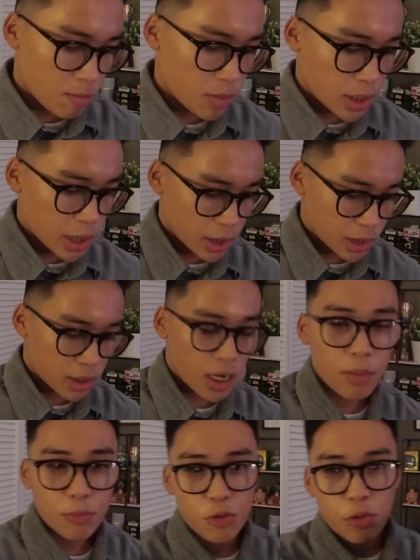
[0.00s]
because
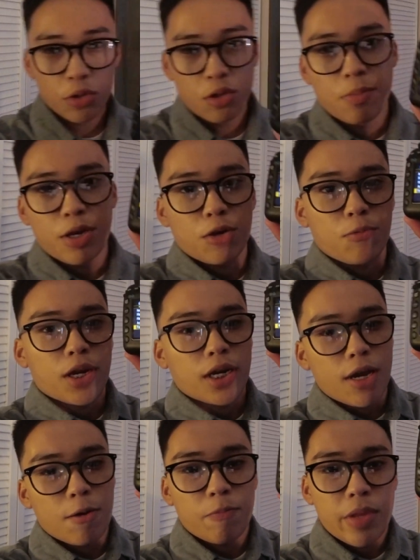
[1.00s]
I'm showing you the menu
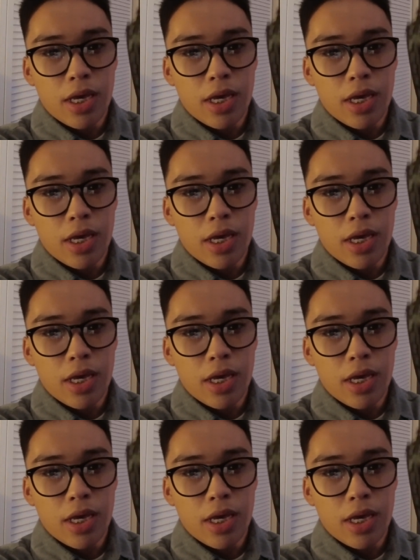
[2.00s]
right now,